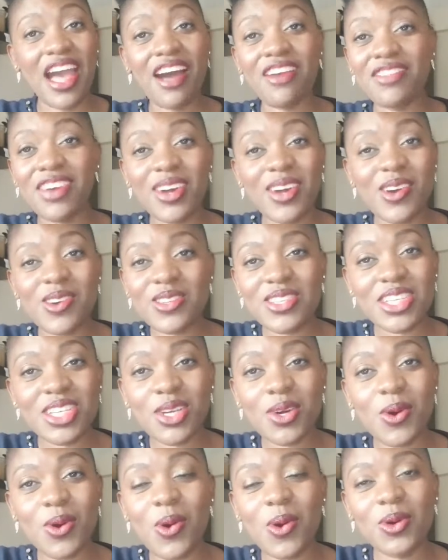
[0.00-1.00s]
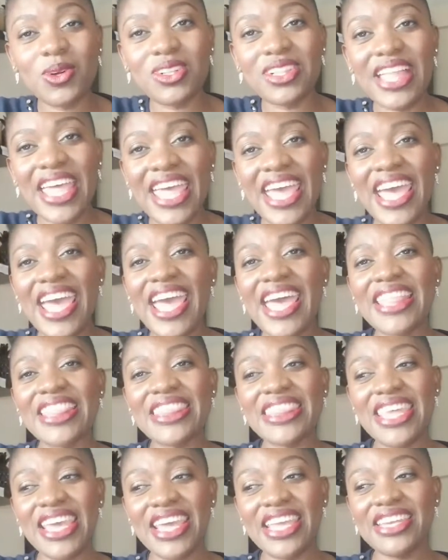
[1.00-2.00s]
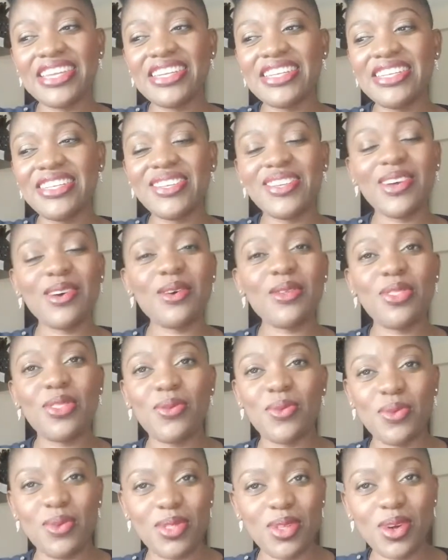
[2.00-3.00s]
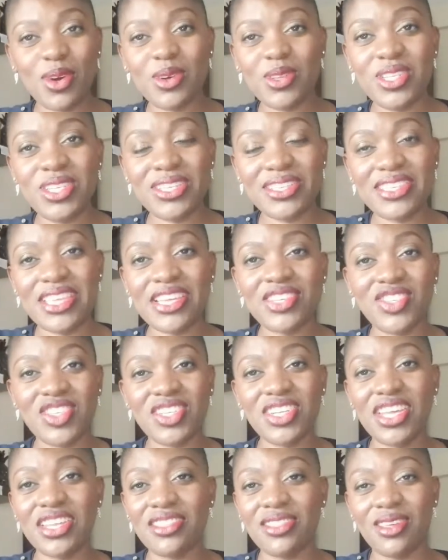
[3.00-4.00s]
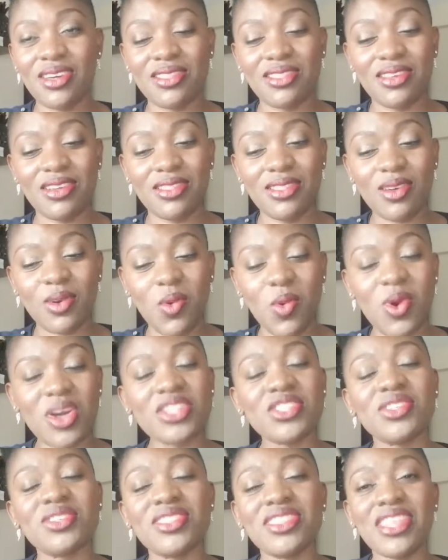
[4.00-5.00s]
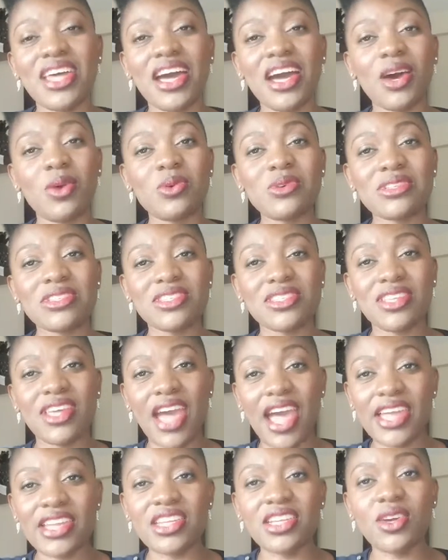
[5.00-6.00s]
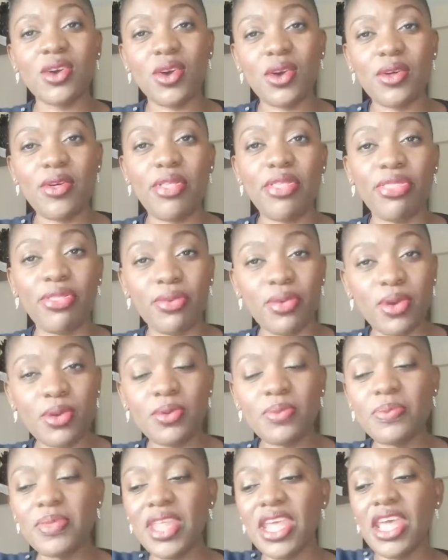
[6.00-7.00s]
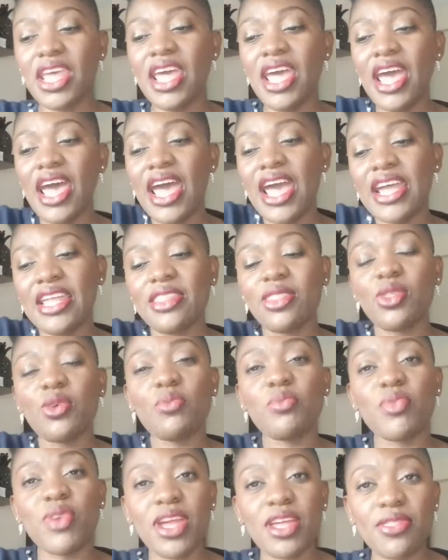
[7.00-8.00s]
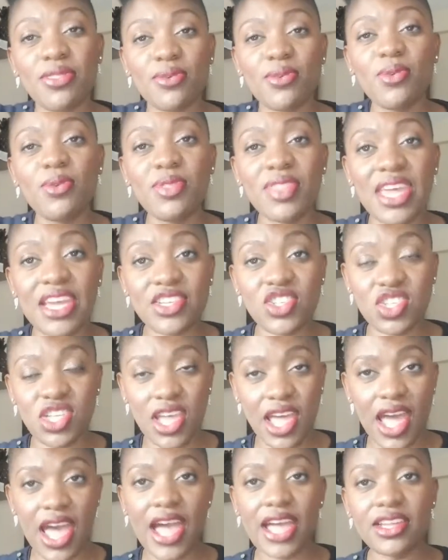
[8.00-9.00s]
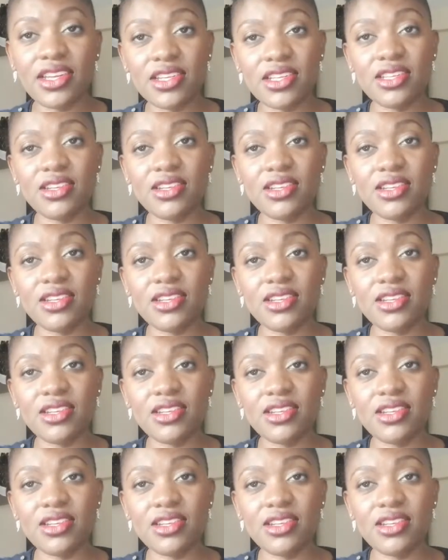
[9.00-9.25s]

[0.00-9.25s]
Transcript: have a coaching call, and then through the coaching session and the question that I was guiding her through, and the breakthrough that she had,